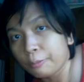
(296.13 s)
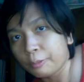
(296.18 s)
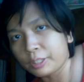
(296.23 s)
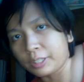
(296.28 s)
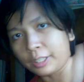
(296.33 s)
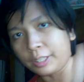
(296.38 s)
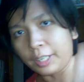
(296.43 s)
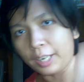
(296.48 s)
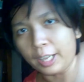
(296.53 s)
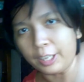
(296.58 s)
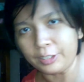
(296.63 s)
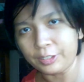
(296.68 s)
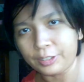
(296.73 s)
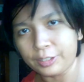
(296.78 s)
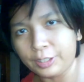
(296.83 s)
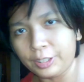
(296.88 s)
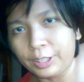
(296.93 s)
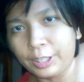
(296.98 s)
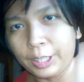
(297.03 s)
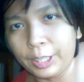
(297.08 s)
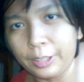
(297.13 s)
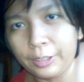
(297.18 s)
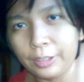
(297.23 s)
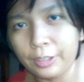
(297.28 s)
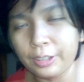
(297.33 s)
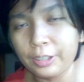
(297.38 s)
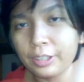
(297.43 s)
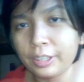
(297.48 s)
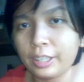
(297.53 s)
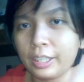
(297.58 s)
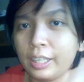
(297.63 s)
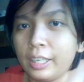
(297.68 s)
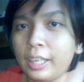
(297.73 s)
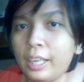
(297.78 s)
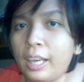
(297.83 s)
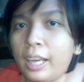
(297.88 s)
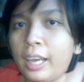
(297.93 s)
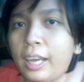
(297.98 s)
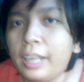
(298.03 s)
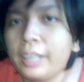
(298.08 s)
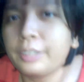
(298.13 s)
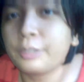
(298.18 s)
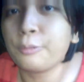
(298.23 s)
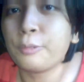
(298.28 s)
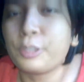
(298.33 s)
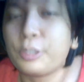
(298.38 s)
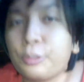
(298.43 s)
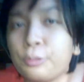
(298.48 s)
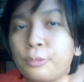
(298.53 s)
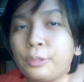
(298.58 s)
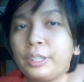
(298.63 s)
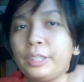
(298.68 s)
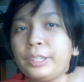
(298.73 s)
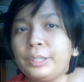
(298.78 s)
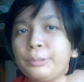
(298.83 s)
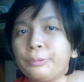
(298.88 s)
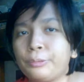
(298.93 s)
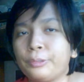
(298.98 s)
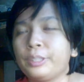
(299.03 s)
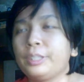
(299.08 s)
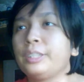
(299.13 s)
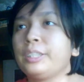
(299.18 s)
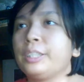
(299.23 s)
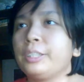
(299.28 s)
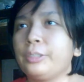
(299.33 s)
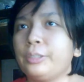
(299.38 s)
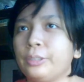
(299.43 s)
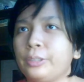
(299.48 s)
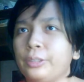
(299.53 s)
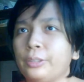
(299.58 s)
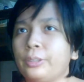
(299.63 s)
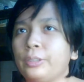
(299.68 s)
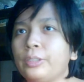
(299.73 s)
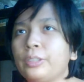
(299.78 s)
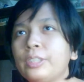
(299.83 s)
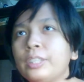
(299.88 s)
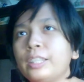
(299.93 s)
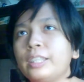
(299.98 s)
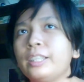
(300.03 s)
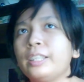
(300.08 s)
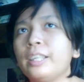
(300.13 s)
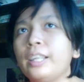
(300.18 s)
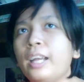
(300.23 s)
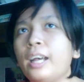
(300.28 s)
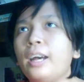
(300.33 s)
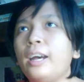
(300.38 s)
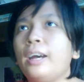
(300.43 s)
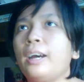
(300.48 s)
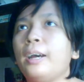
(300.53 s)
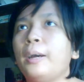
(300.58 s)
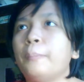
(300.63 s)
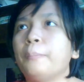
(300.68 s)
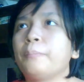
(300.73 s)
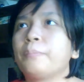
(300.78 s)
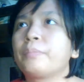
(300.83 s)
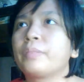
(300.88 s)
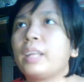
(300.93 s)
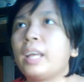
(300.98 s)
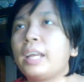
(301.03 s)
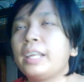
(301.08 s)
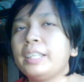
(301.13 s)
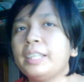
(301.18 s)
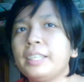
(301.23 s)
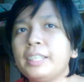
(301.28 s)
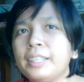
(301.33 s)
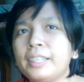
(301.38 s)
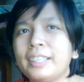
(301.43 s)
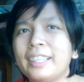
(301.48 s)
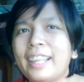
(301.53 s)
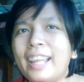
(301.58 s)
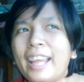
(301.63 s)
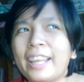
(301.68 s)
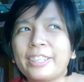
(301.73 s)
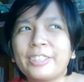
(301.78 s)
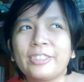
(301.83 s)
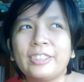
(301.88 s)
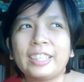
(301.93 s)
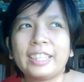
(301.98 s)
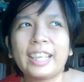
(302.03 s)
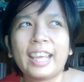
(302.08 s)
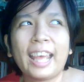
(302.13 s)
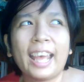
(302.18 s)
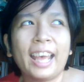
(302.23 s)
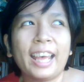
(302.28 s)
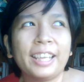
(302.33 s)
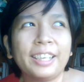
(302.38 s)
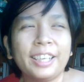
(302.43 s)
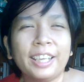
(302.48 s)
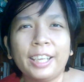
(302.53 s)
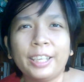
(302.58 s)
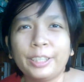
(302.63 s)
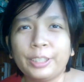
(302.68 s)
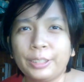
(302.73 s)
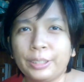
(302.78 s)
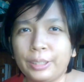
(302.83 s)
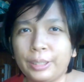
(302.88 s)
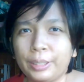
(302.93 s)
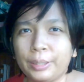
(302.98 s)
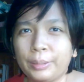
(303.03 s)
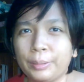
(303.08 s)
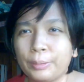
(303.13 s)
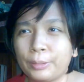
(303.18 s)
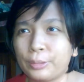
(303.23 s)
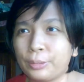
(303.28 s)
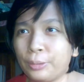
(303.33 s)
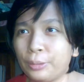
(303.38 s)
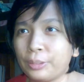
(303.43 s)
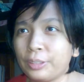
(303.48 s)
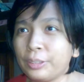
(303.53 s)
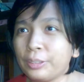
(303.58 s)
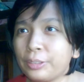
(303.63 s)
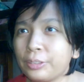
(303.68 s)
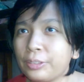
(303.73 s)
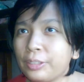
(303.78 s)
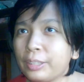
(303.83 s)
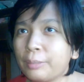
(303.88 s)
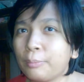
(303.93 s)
was a nice dinner. It was really, really good. I didn't actually add any salt into it